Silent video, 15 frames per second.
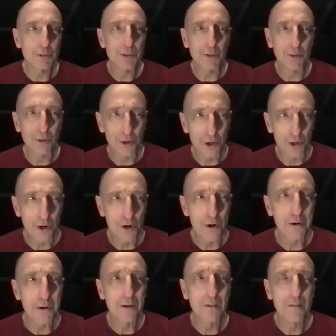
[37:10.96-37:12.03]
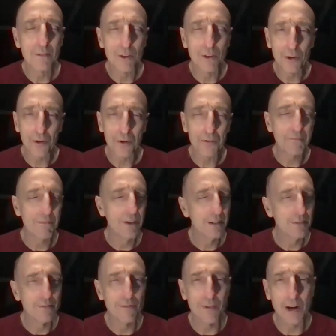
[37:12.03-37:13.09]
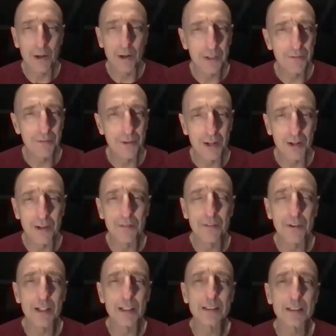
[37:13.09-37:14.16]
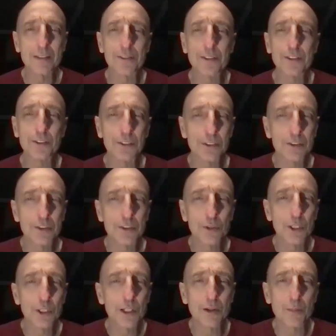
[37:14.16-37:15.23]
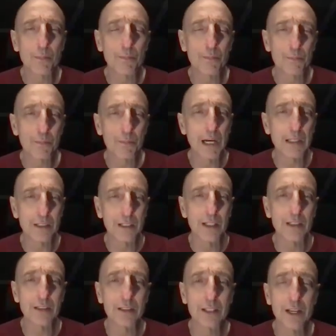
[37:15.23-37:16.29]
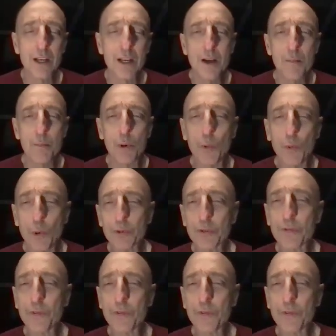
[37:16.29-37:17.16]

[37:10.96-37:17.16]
was a long, very, very, very difficult 2 year process. But what